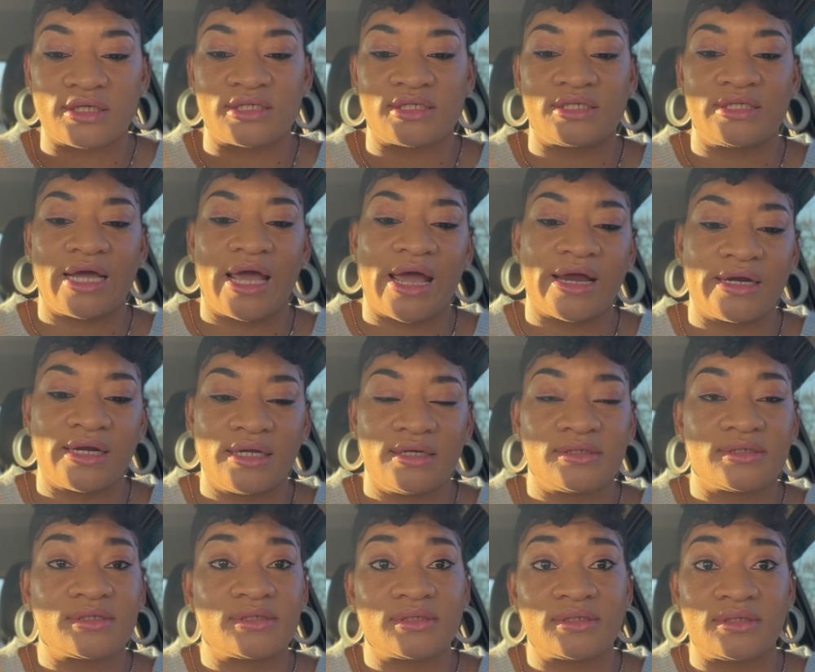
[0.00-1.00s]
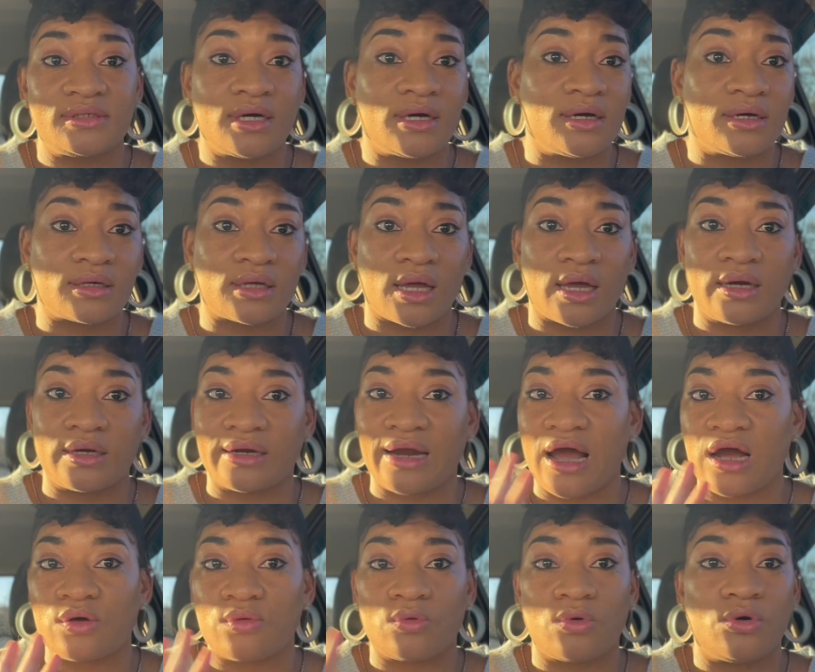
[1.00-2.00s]
stagnant, stuck, and
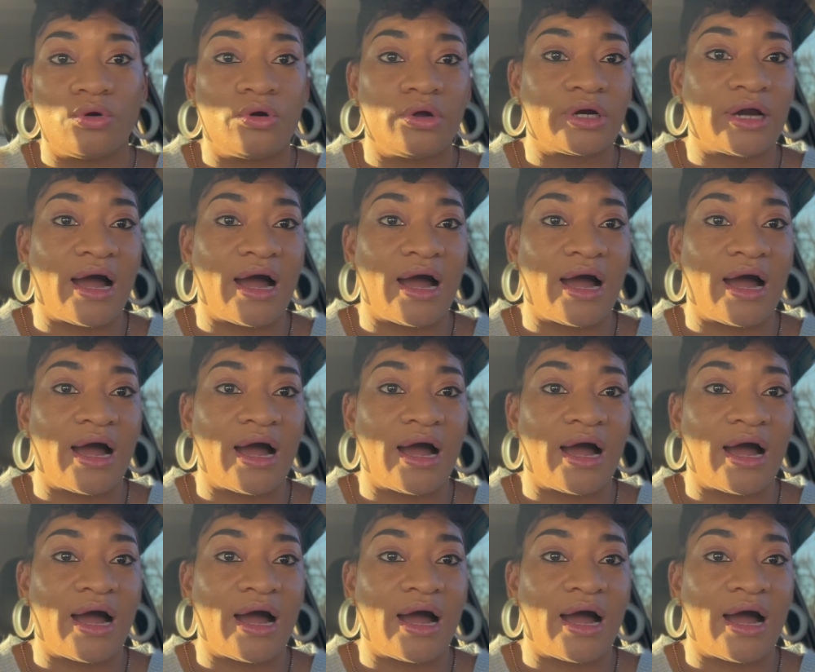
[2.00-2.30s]
not growing.